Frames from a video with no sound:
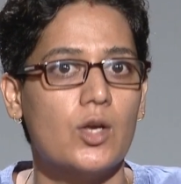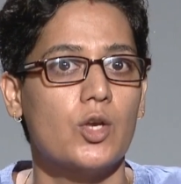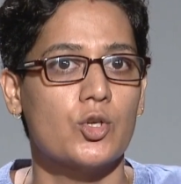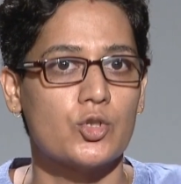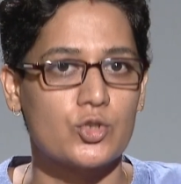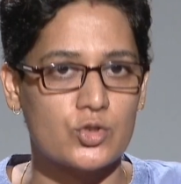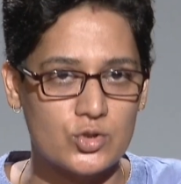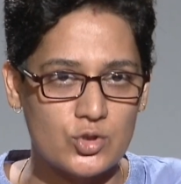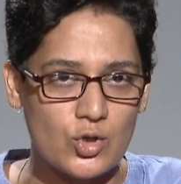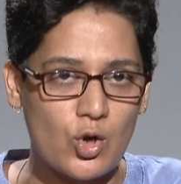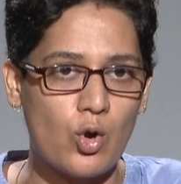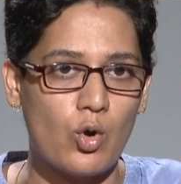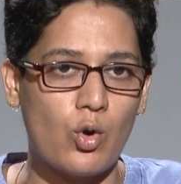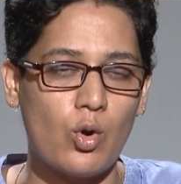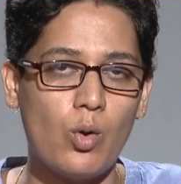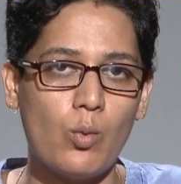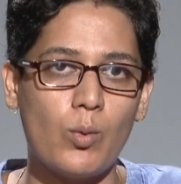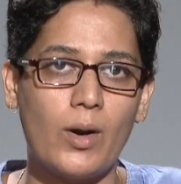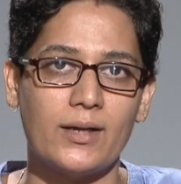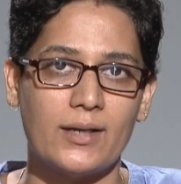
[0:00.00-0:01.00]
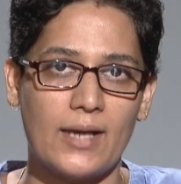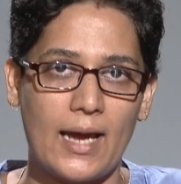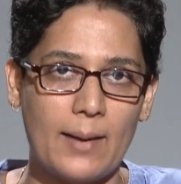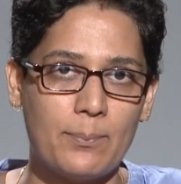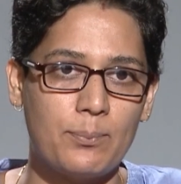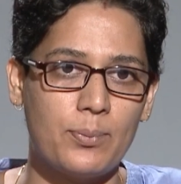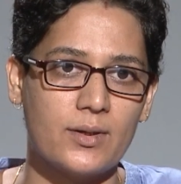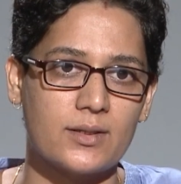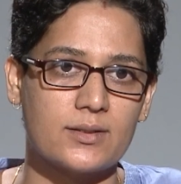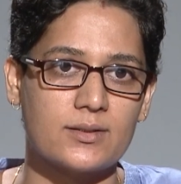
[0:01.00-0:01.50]
So, what
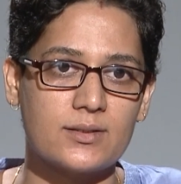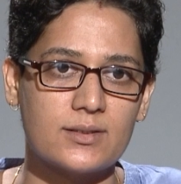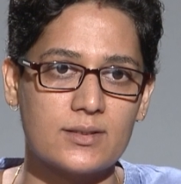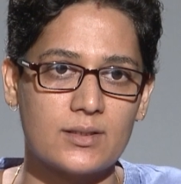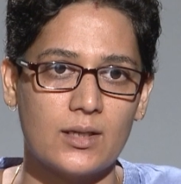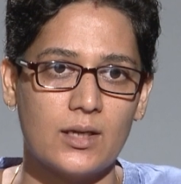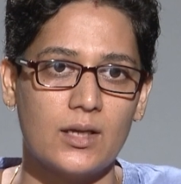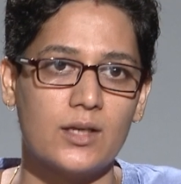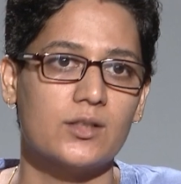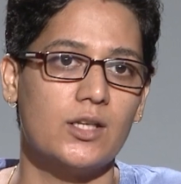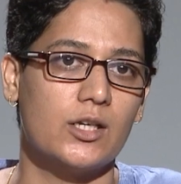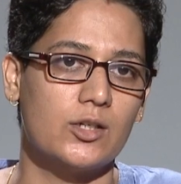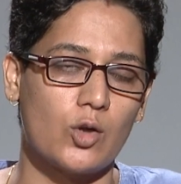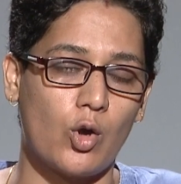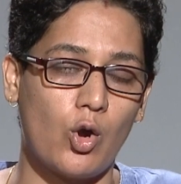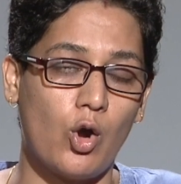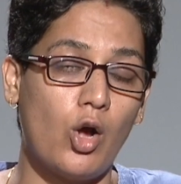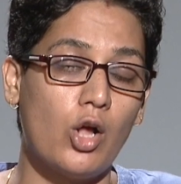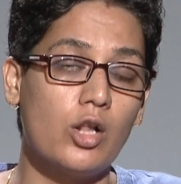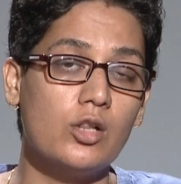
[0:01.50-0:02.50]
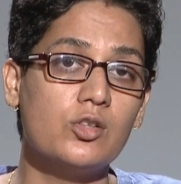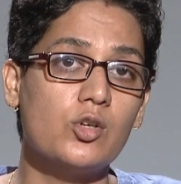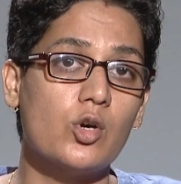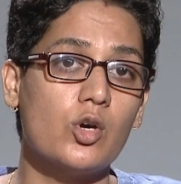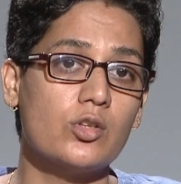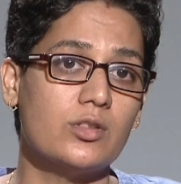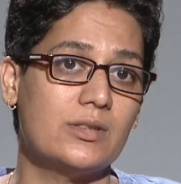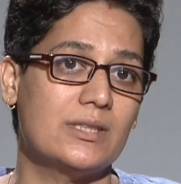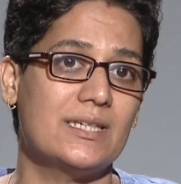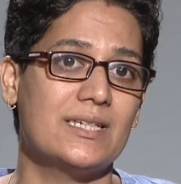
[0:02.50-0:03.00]
happens that
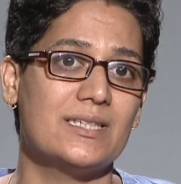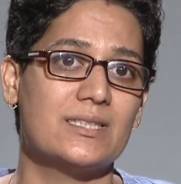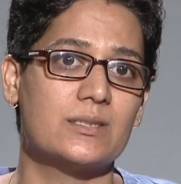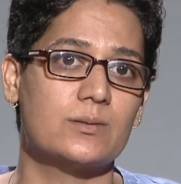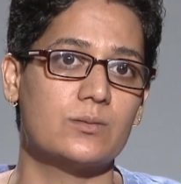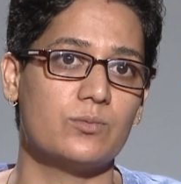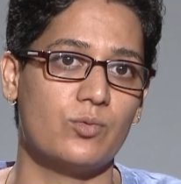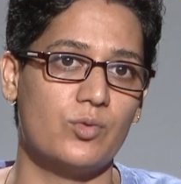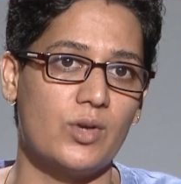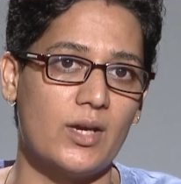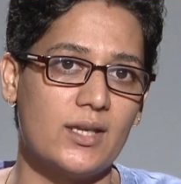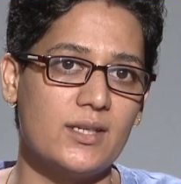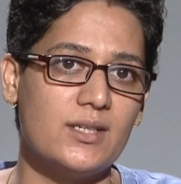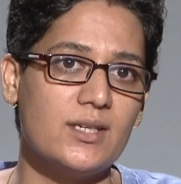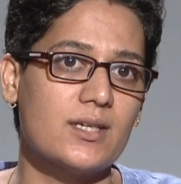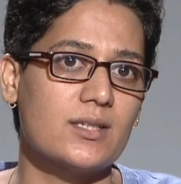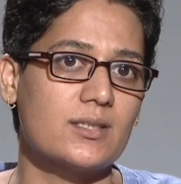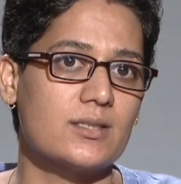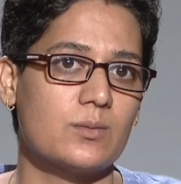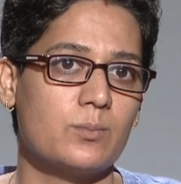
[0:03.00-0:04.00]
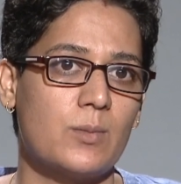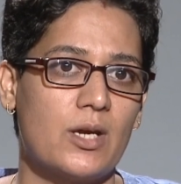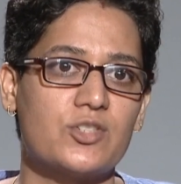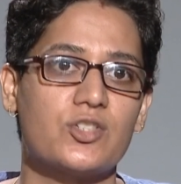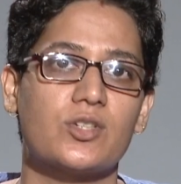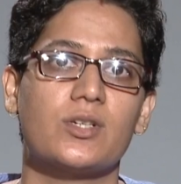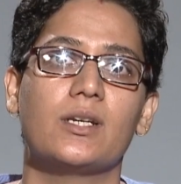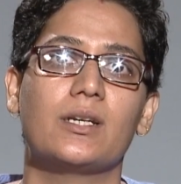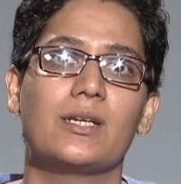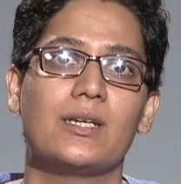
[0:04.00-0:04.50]
although these various
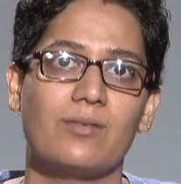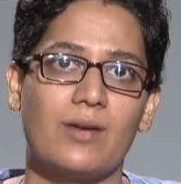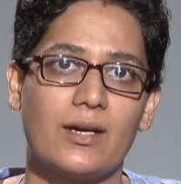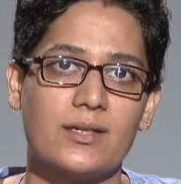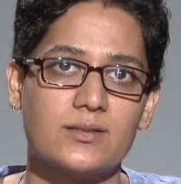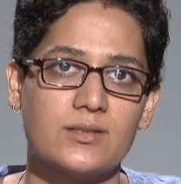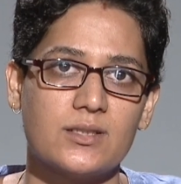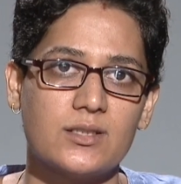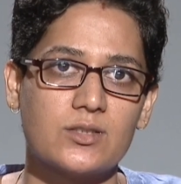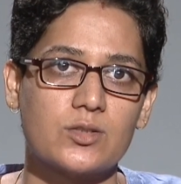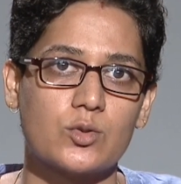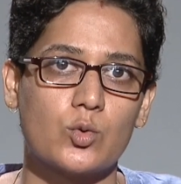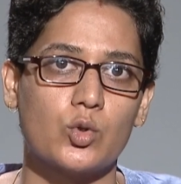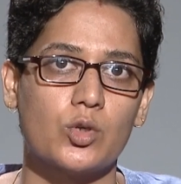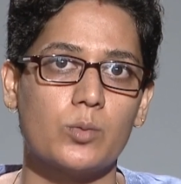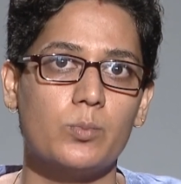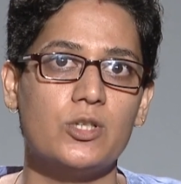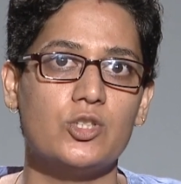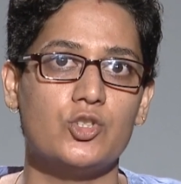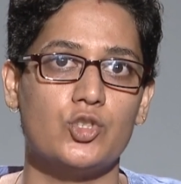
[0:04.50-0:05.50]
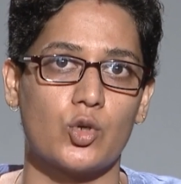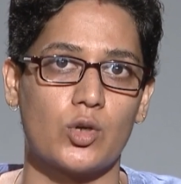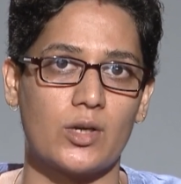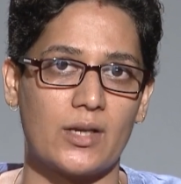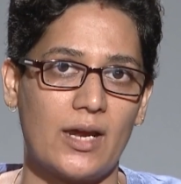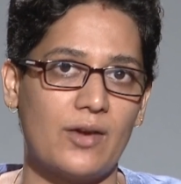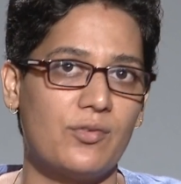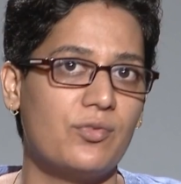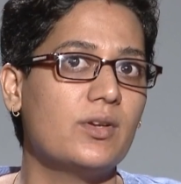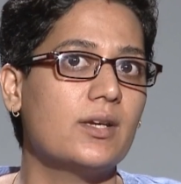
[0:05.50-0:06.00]
measuring devices could be
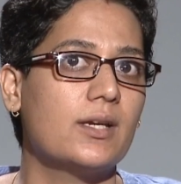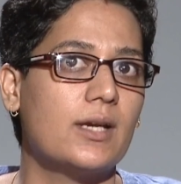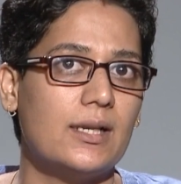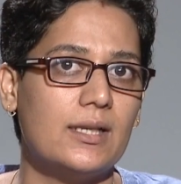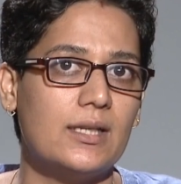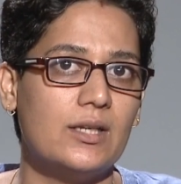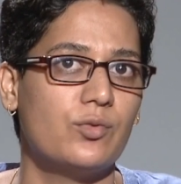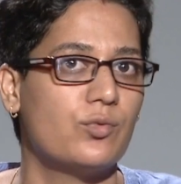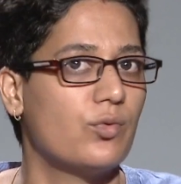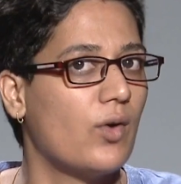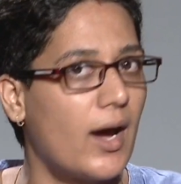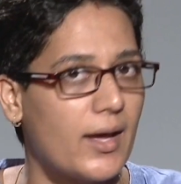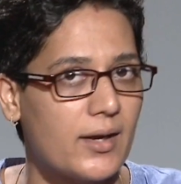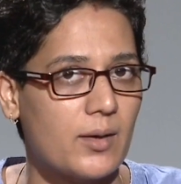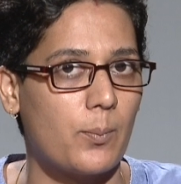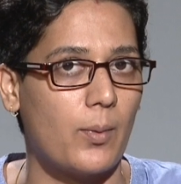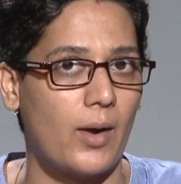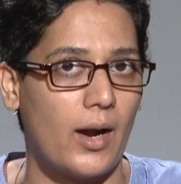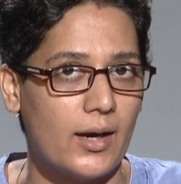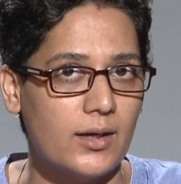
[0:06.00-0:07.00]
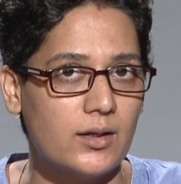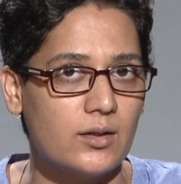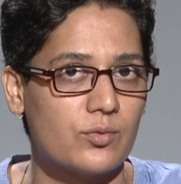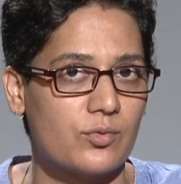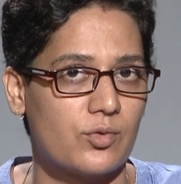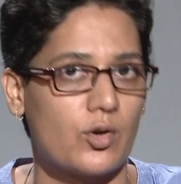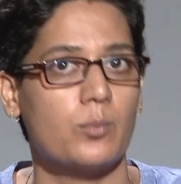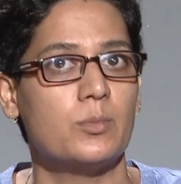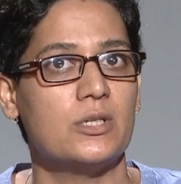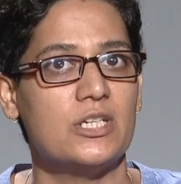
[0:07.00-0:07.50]
geographically far apart
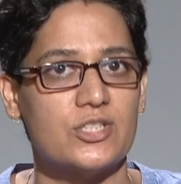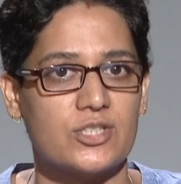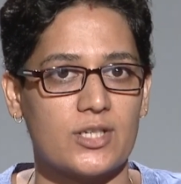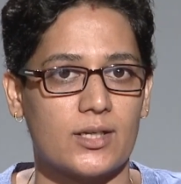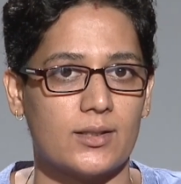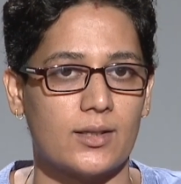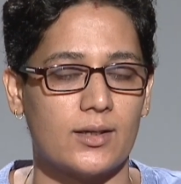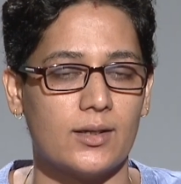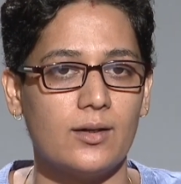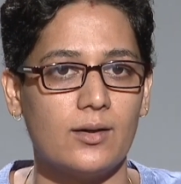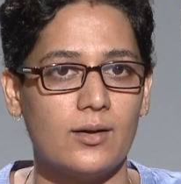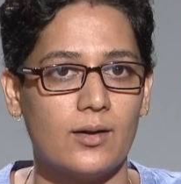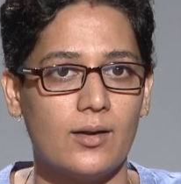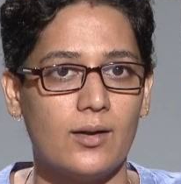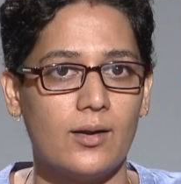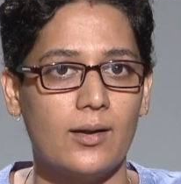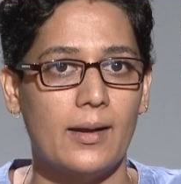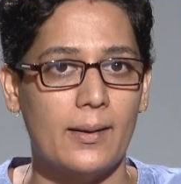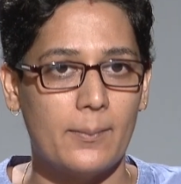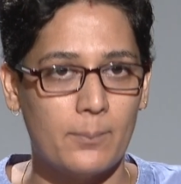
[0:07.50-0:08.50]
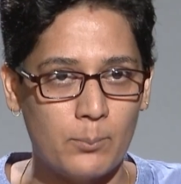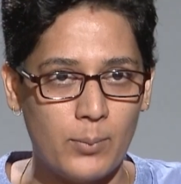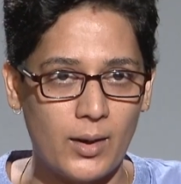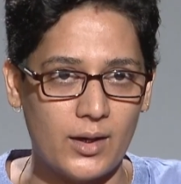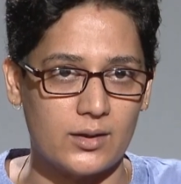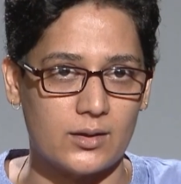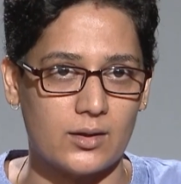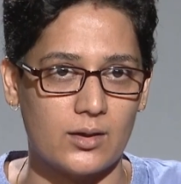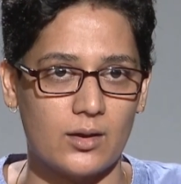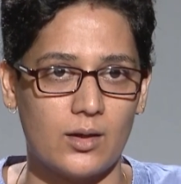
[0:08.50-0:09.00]
from each other,
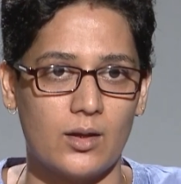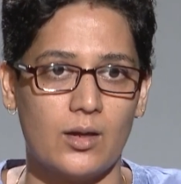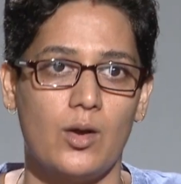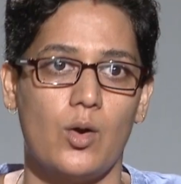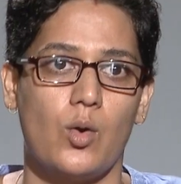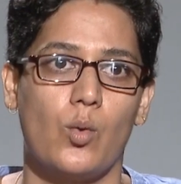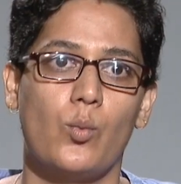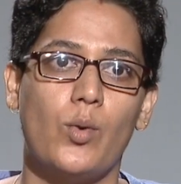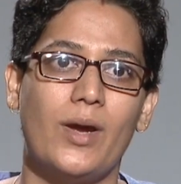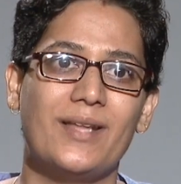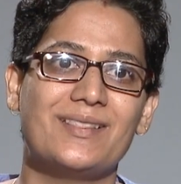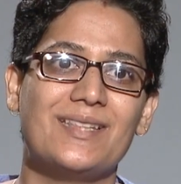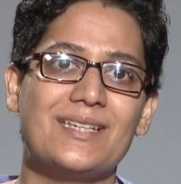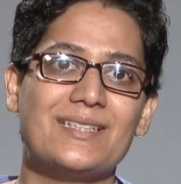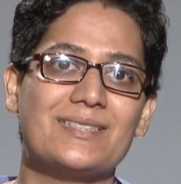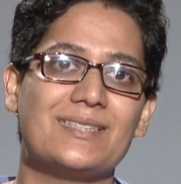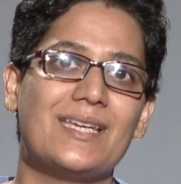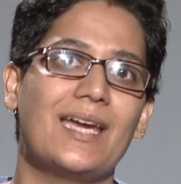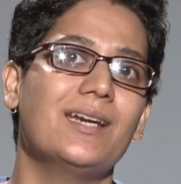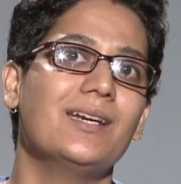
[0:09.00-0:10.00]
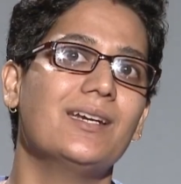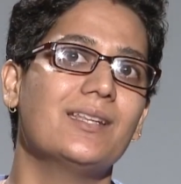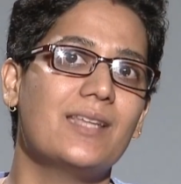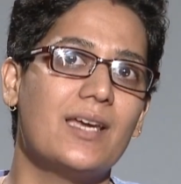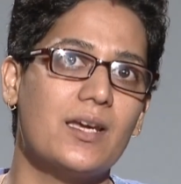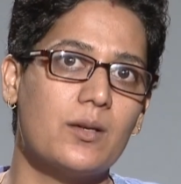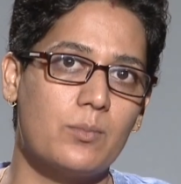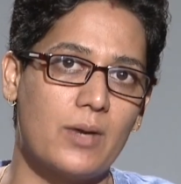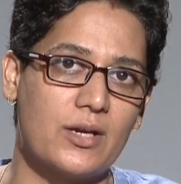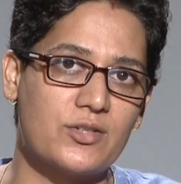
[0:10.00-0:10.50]
but when they send
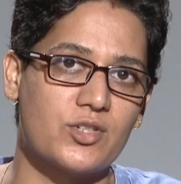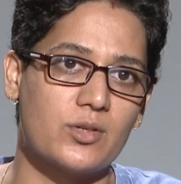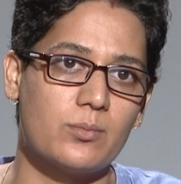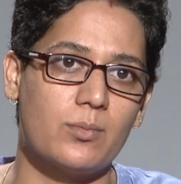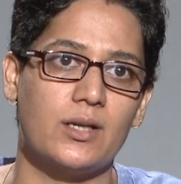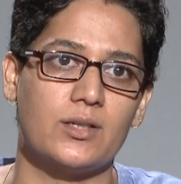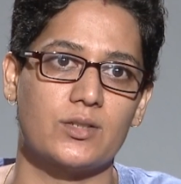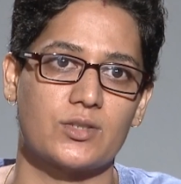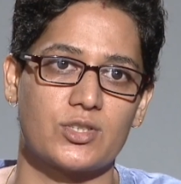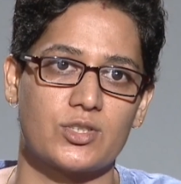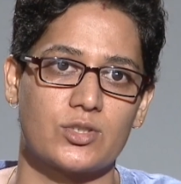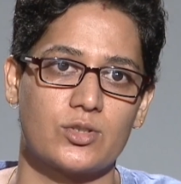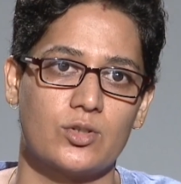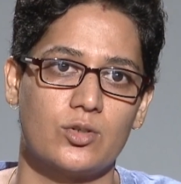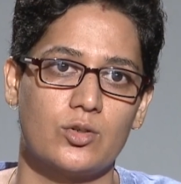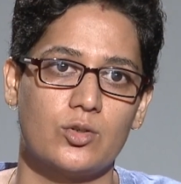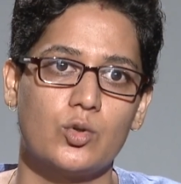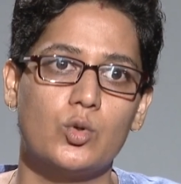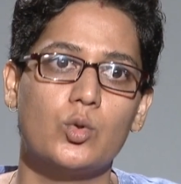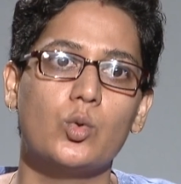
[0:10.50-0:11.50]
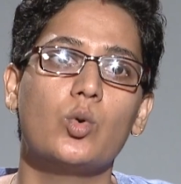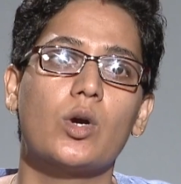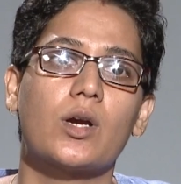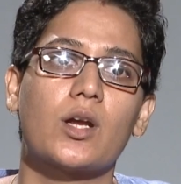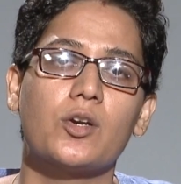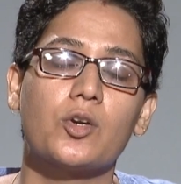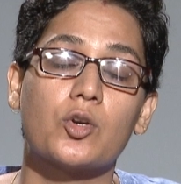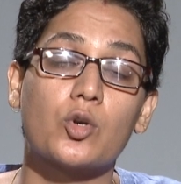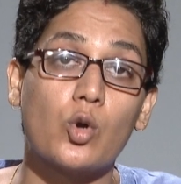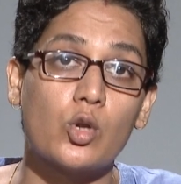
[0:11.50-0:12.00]
their measurements to a
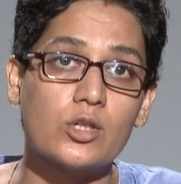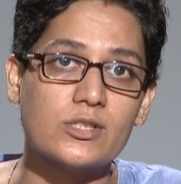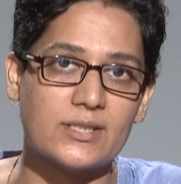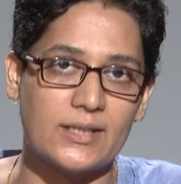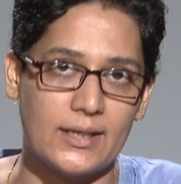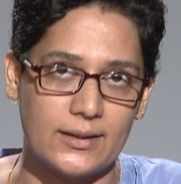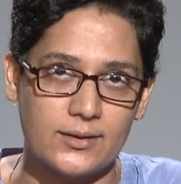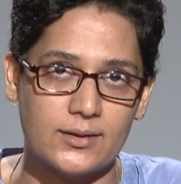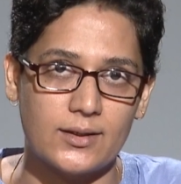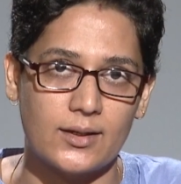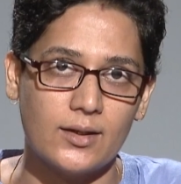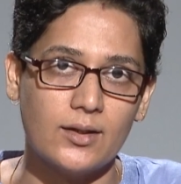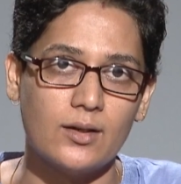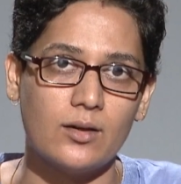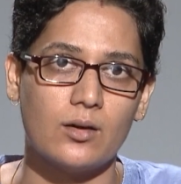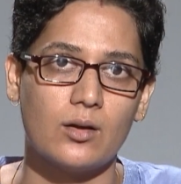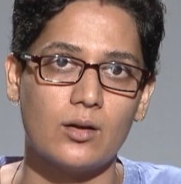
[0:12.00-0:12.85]
control center